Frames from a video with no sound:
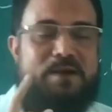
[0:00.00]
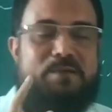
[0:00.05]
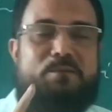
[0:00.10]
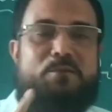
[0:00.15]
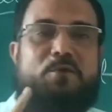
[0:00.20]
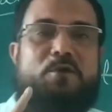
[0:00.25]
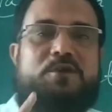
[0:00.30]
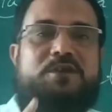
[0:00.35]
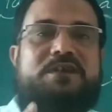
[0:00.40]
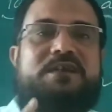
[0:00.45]

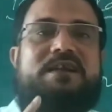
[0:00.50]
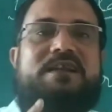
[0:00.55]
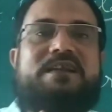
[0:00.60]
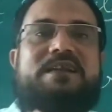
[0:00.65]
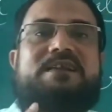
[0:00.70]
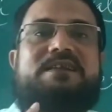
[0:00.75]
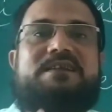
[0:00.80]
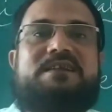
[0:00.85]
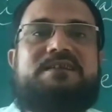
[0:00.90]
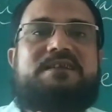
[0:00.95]
more
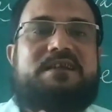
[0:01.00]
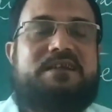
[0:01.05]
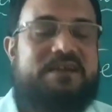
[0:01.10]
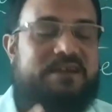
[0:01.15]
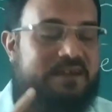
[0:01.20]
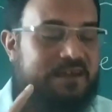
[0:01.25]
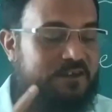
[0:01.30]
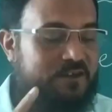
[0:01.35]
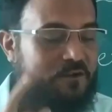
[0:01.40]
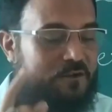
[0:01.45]

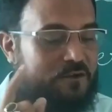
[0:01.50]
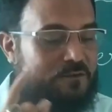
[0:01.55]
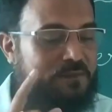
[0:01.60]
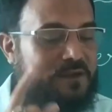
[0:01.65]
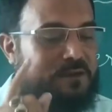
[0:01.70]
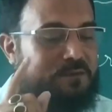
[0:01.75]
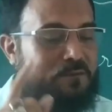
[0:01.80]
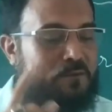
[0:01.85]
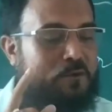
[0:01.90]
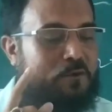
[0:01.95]
children does not
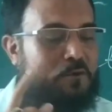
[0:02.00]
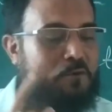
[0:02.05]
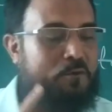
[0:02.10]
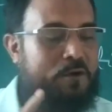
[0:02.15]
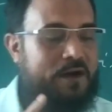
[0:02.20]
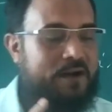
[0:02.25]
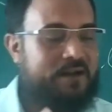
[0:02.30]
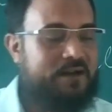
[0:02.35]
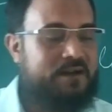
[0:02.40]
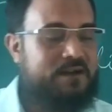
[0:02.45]
mean more
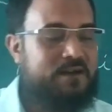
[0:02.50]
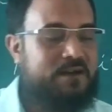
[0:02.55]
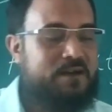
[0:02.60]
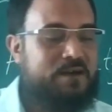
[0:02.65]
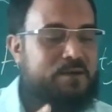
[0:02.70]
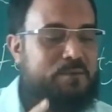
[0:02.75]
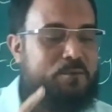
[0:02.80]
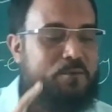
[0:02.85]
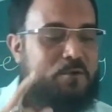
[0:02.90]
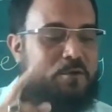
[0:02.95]
work.
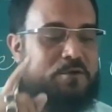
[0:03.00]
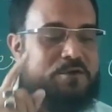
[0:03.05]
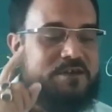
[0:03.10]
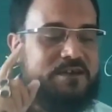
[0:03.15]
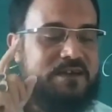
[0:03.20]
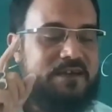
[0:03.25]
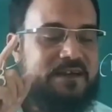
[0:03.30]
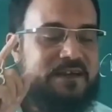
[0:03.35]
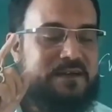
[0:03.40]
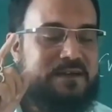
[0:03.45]
More
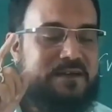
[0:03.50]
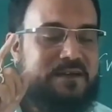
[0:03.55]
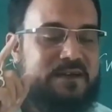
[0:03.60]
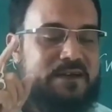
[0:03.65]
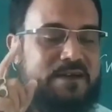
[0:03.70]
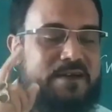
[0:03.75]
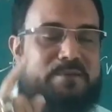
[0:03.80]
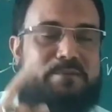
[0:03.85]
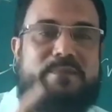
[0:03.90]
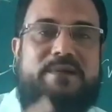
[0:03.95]
children
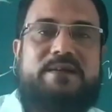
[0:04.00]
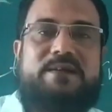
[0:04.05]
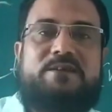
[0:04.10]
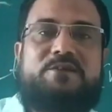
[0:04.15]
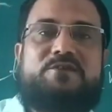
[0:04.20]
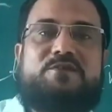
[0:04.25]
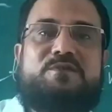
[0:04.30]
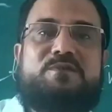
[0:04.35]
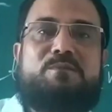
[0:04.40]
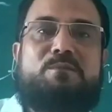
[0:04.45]

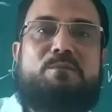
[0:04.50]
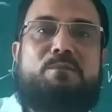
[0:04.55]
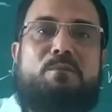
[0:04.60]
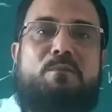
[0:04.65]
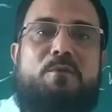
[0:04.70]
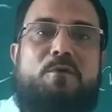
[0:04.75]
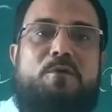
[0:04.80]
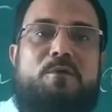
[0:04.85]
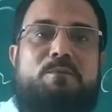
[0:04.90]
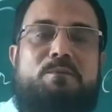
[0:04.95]
means
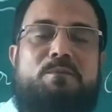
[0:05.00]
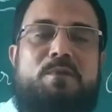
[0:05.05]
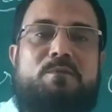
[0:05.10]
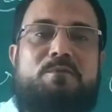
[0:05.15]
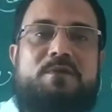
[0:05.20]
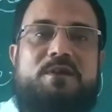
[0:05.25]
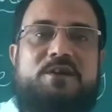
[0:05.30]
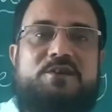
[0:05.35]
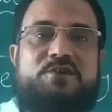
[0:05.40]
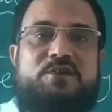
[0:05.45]
more
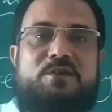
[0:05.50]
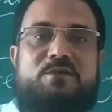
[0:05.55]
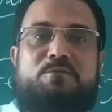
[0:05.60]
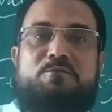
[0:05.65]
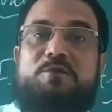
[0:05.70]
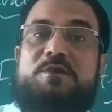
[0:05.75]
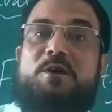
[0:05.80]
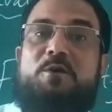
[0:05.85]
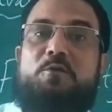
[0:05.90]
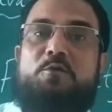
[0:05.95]
population
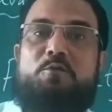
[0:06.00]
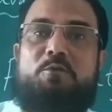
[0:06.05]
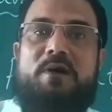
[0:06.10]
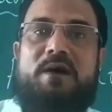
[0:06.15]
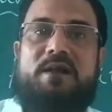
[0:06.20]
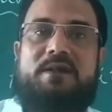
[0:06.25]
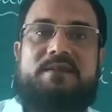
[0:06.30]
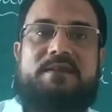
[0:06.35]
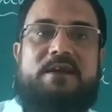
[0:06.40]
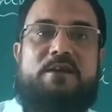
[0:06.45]
without
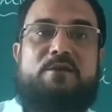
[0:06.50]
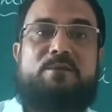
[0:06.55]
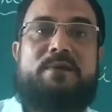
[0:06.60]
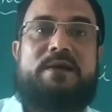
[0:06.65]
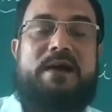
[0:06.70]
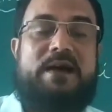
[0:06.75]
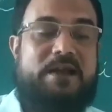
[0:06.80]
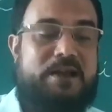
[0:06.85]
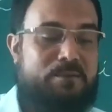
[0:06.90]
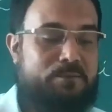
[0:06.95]
work. There will be
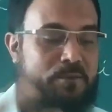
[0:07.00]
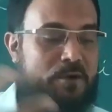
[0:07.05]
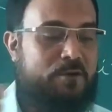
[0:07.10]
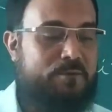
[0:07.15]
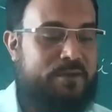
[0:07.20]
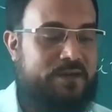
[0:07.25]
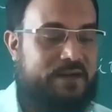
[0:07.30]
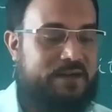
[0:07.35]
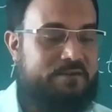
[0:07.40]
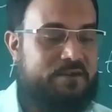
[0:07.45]

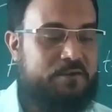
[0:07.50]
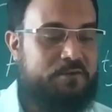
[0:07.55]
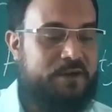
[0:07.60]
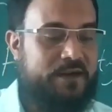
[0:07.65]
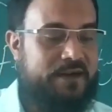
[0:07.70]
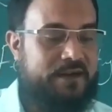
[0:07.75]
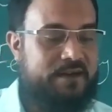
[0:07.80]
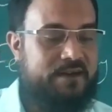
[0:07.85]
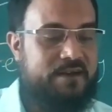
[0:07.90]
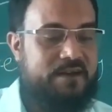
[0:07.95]
unemployment
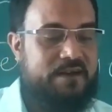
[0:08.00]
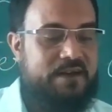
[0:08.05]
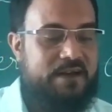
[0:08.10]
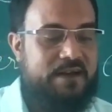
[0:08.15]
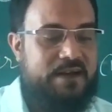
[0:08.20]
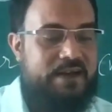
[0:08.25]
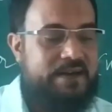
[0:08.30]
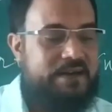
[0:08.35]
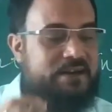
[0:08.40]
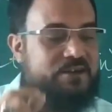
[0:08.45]
everywhere.
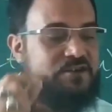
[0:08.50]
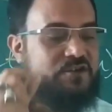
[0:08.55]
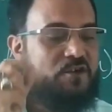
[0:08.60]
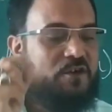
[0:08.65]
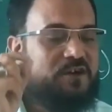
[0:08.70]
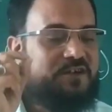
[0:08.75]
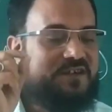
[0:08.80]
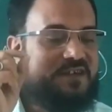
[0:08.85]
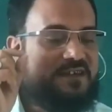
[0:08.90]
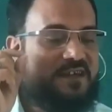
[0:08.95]
It is
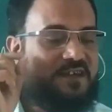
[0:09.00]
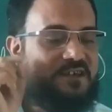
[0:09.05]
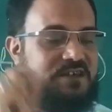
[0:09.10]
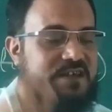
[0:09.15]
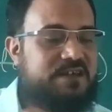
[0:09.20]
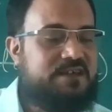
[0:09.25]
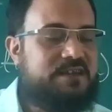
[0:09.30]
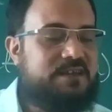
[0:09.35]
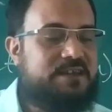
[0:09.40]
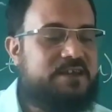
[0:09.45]
not
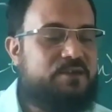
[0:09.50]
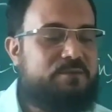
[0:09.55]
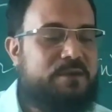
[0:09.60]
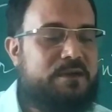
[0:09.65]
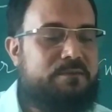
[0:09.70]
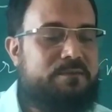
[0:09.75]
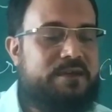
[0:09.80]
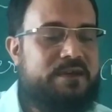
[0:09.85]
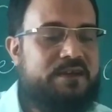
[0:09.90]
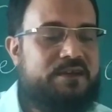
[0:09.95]
suggested that
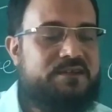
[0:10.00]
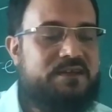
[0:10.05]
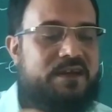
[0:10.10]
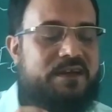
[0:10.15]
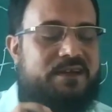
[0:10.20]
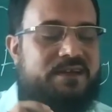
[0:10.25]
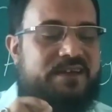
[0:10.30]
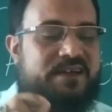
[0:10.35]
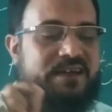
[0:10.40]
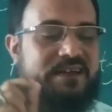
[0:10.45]
human beings
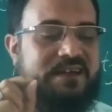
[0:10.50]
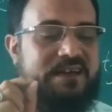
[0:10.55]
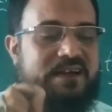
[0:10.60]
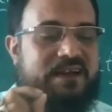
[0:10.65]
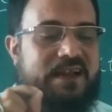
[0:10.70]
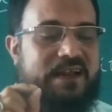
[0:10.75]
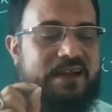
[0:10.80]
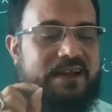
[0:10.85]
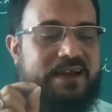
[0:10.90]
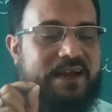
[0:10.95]
are treated
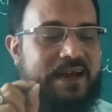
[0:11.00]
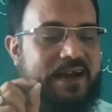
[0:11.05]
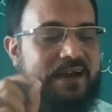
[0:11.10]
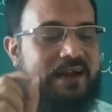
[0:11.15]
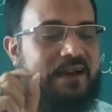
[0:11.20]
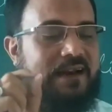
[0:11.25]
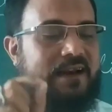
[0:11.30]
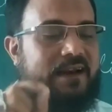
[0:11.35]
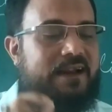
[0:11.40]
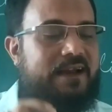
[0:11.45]
like
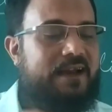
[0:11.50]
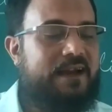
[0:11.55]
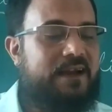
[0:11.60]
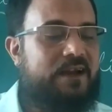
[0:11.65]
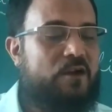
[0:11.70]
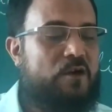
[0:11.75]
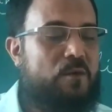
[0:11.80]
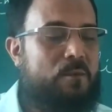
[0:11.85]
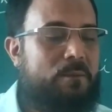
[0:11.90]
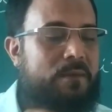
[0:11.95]
cattle
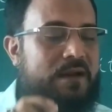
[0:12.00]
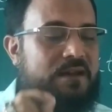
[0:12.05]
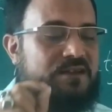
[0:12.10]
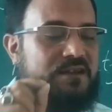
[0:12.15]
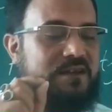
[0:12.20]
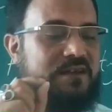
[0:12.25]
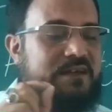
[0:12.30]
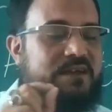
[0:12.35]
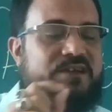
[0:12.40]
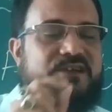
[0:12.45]
and
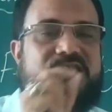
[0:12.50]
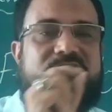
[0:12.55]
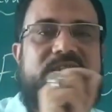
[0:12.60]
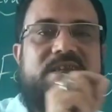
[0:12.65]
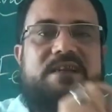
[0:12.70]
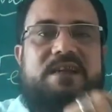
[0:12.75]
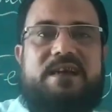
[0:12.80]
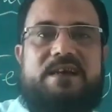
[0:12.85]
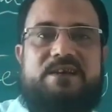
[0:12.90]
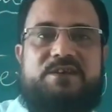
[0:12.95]
compulsorily
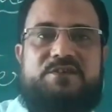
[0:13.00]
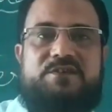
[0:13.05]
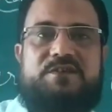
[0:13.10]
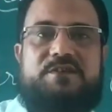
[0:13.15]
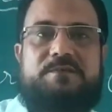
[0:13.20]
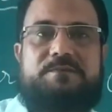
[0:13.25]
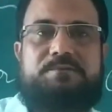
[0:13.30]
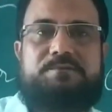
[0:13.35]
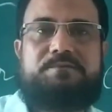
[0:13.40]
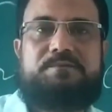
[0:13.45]
sterilized.